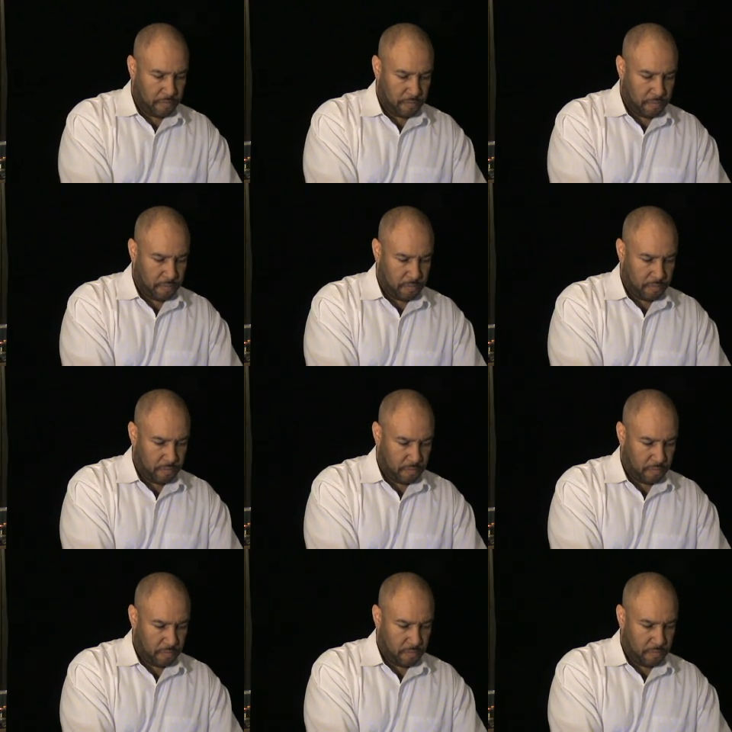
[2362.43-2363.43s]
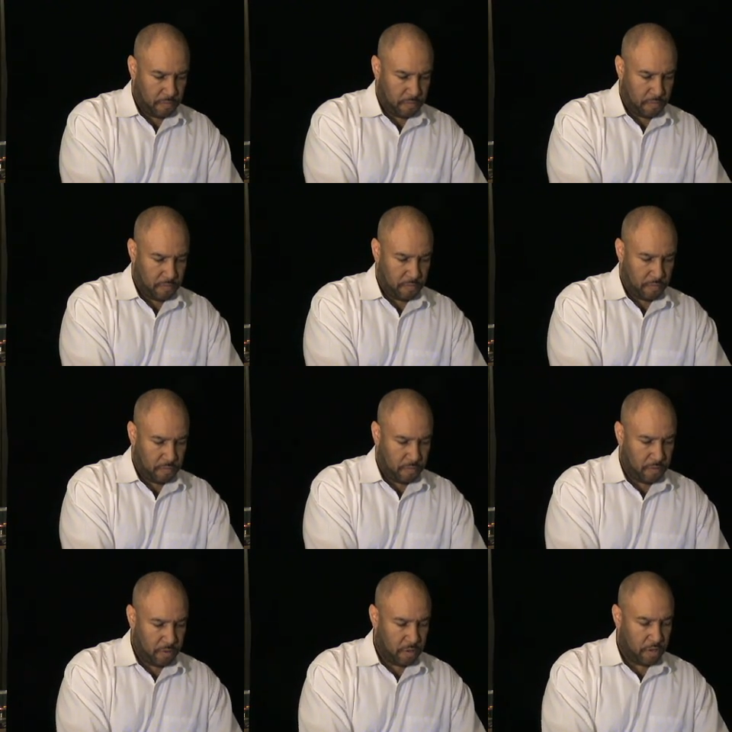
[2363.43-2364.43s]

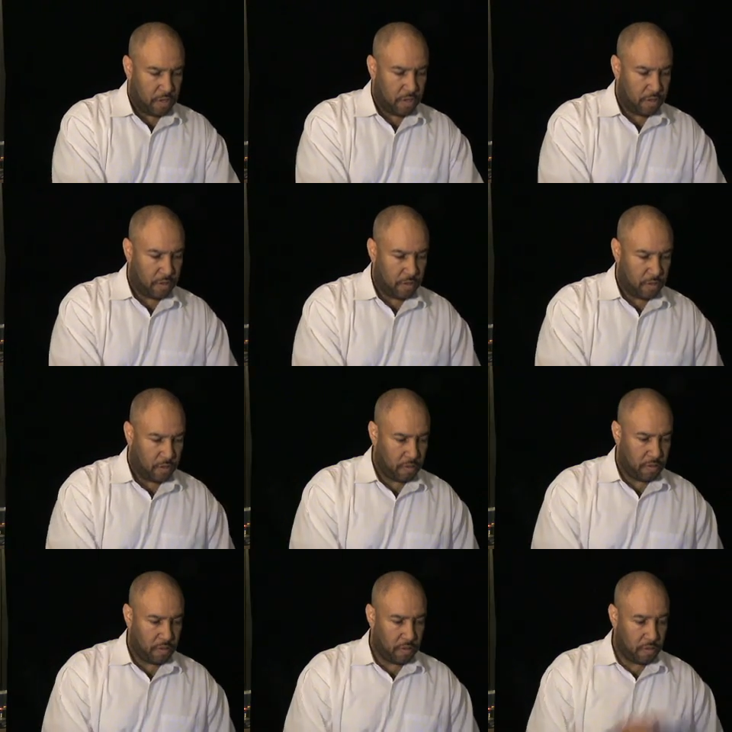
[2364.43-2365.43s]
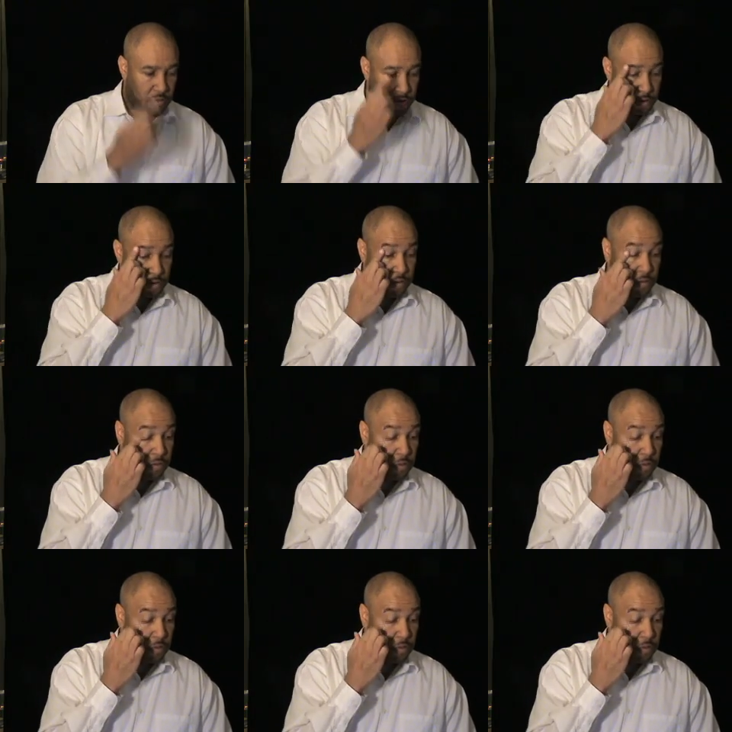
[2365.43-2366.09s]
Nothing is said.